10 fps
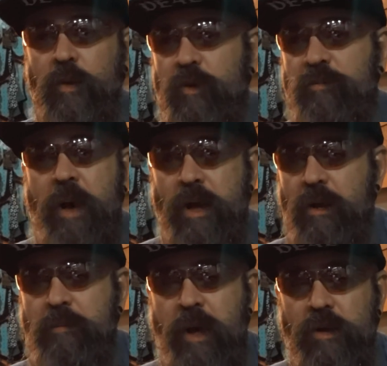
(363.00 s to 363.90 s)
was
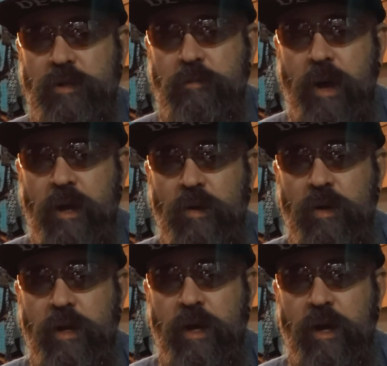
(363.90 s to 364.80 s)
metal to metal.
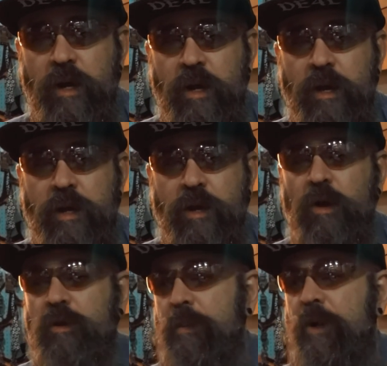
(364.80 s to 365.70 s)
And he
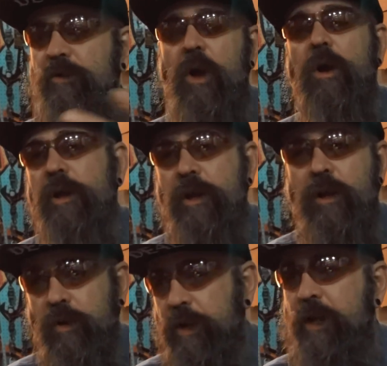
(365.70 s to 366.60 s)
called him. He goes, oh, he
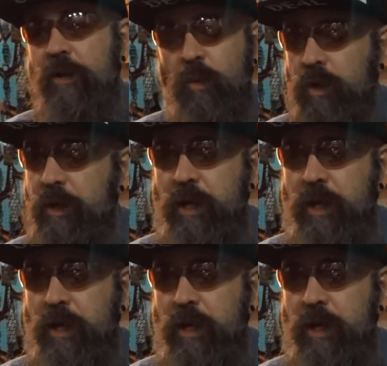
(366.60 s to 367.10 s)
doesn't want